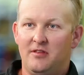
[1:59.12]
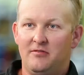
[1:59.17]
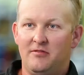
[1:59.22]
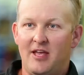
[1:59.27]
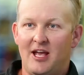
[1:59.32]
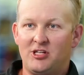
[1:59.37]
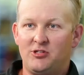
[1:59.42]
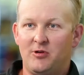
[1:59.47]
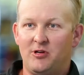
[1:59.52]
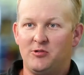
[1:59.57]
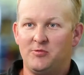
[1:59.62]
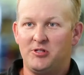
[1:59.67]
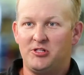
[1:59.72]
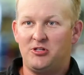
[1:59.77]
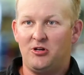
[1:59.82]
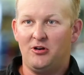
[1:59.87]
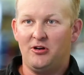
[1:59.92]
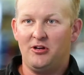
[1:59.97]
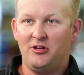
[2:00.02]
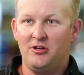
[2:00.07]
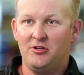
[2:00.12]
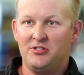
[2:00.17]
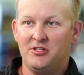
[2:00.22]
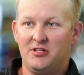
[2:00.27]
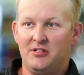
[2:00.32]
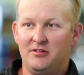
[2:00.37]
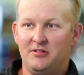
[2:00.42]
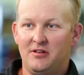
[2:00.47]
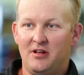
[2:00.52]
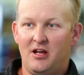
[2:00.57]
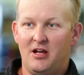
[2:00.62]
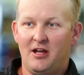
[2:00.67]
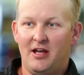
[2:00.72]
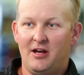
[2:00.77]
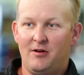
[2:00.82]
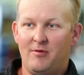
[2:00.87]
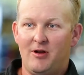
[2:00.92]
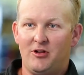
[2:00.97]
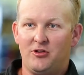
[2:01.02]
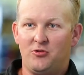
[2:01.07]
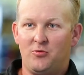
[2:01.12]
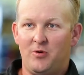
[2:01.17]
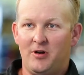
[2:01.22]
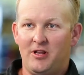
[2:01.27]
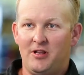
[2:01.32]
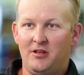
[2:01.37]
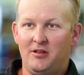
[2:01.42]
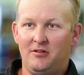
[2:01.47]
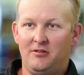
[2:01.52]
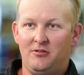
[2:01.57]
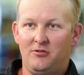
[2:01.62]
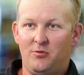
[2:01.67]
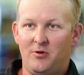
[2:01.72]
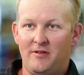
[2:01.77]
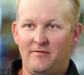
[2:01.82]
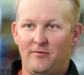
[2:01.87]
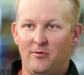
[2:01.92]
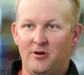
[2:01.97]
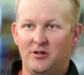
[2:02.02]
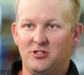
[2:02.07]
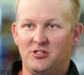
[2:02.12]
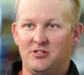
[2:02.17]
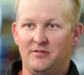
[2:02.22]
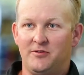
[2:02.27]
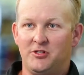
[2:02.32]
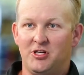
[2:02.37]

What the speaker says: The actuators we started using had around 24 inches of